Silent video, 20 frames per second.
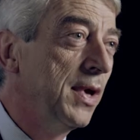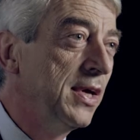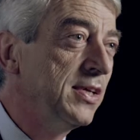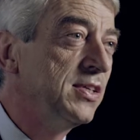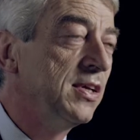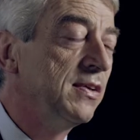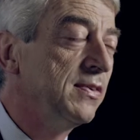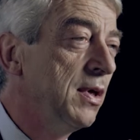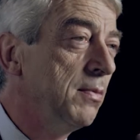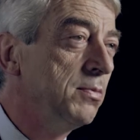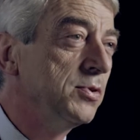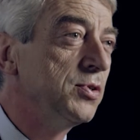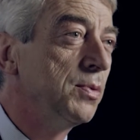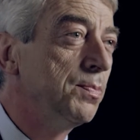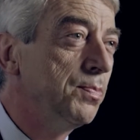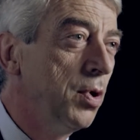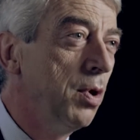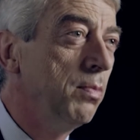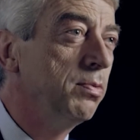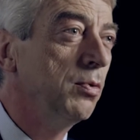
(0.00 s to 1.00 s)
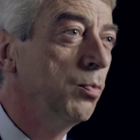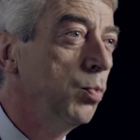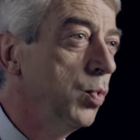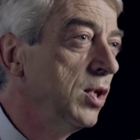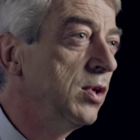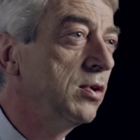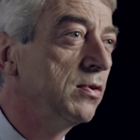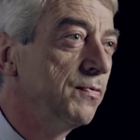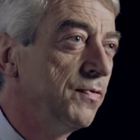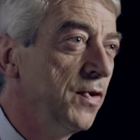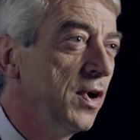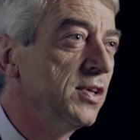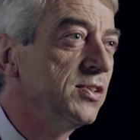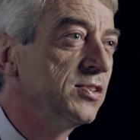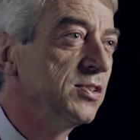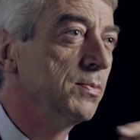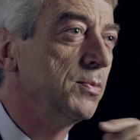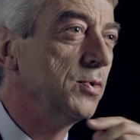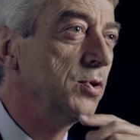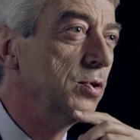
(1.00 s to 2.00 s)
basically if there was a problem, we could find
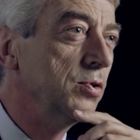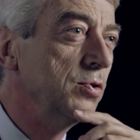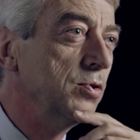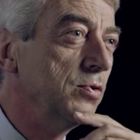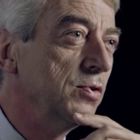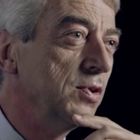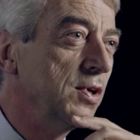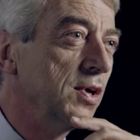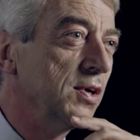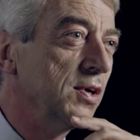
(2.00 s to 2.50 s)
someone who knew the